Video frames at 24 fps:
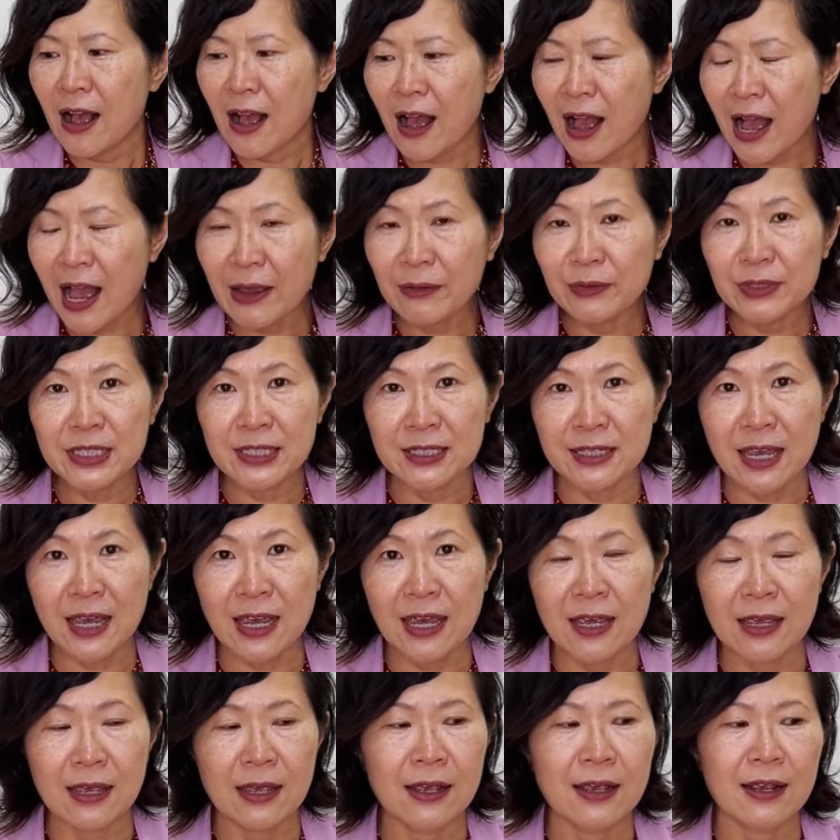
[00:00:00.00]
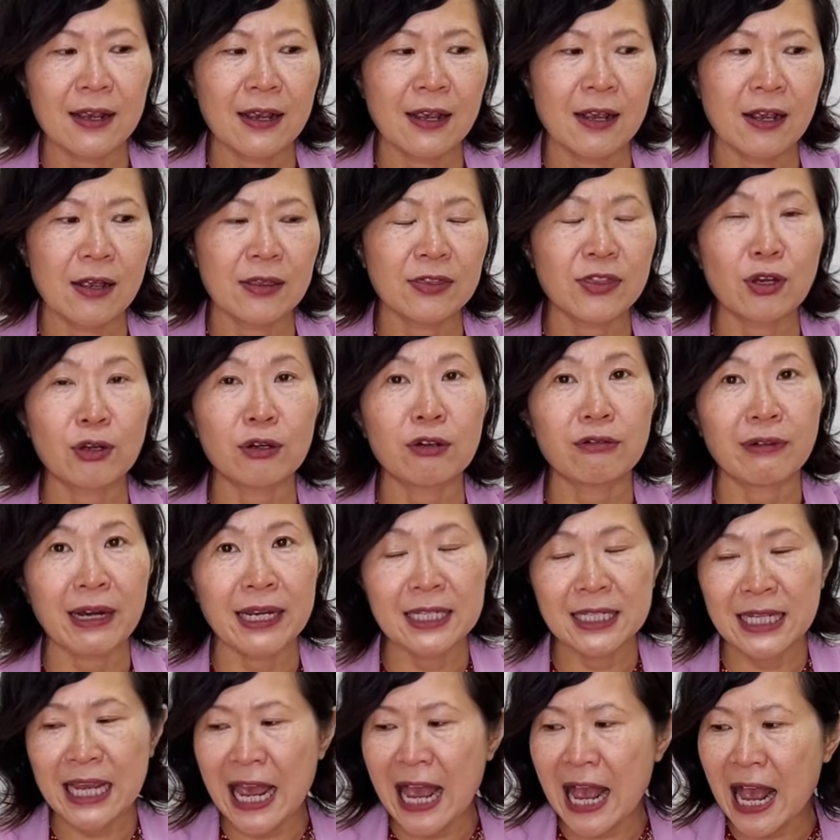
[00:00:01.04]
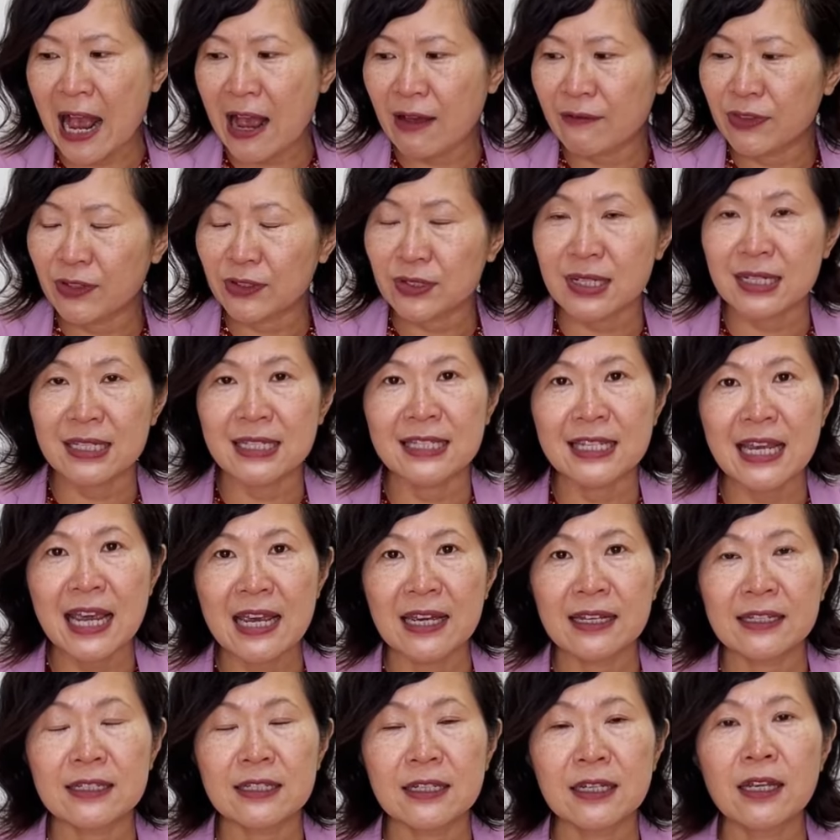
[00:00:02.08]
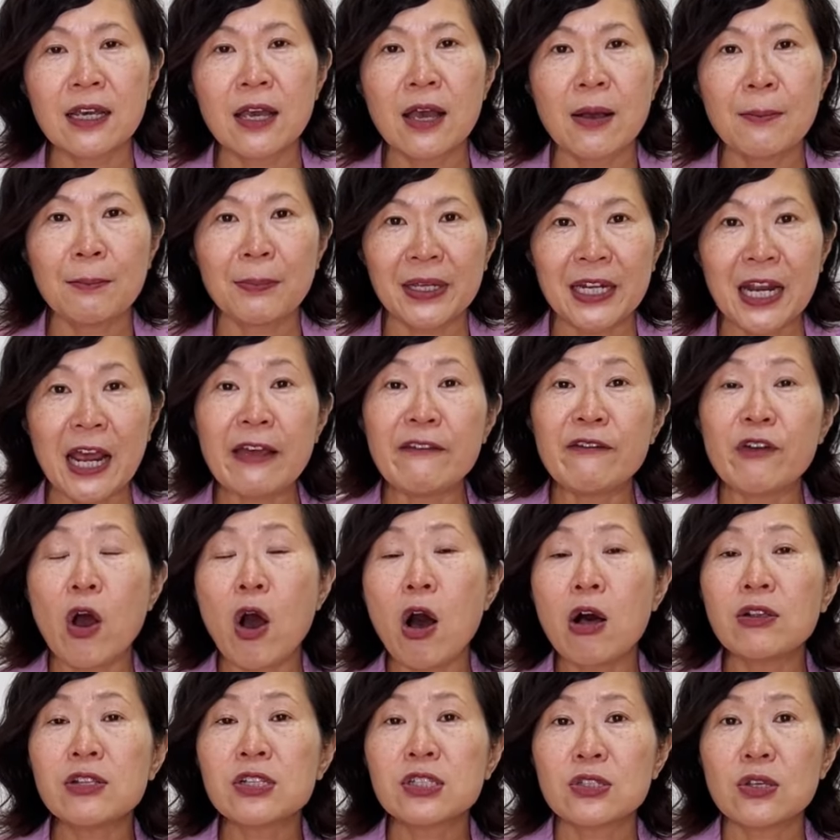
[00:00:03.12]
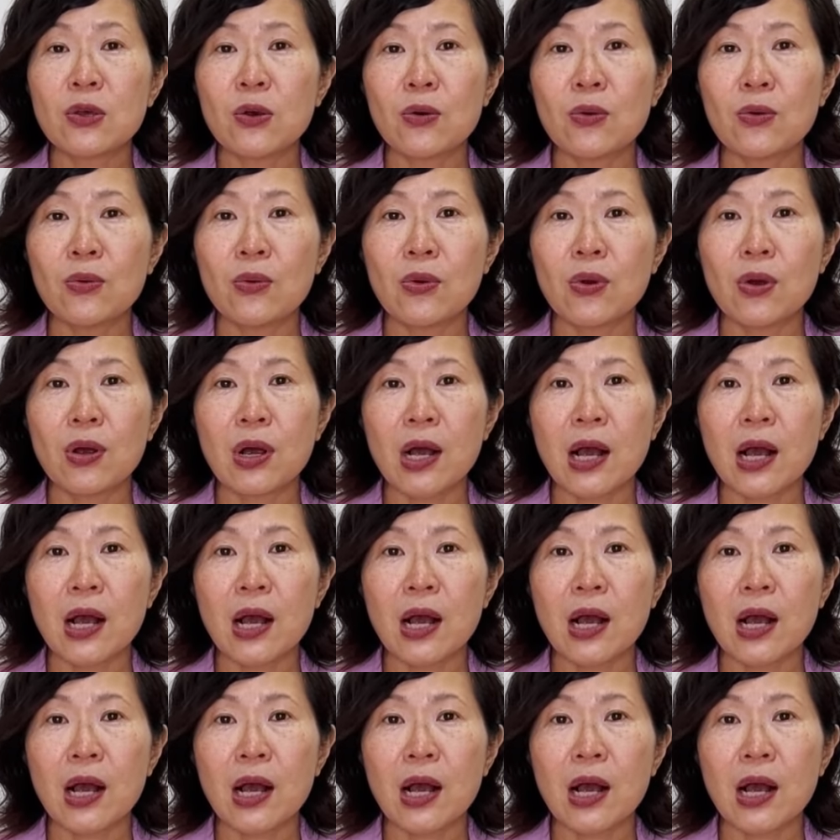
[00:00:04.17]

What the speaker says: I would say they're great to have. There's a stand, but I've also